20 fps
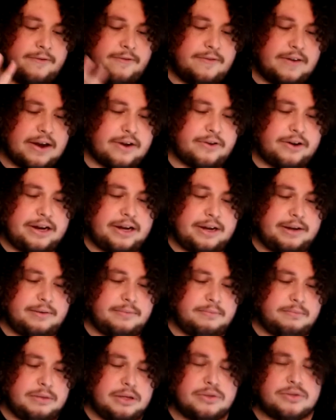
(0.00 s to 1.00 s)

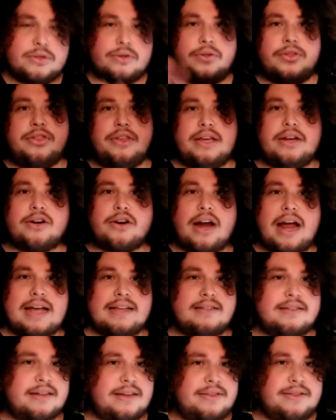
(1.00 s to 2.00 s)
very musical
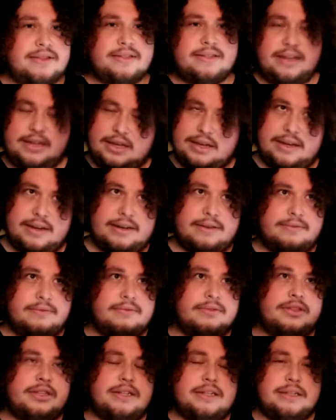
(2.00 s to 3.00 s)
theater-esque in the singing and
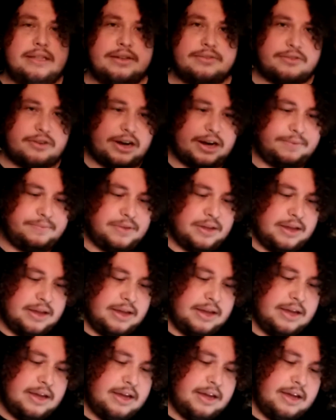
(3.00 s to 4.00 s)
the delivery,
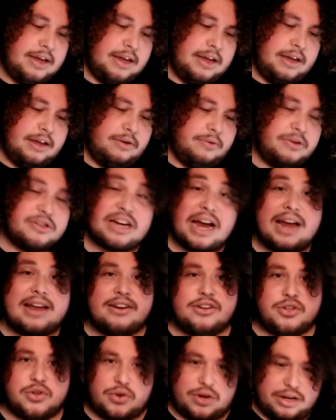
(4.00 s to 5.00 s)
which I
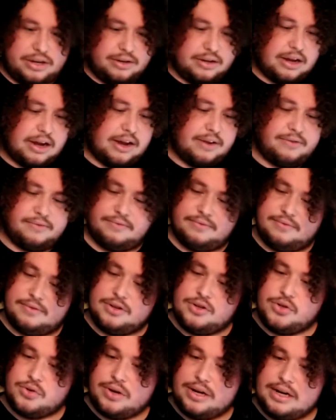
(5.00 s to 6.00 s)
enjoy. I
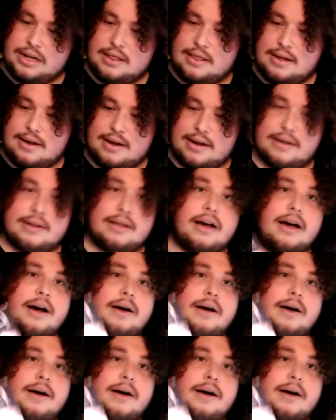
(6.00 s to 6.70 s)
enjoy it a lot.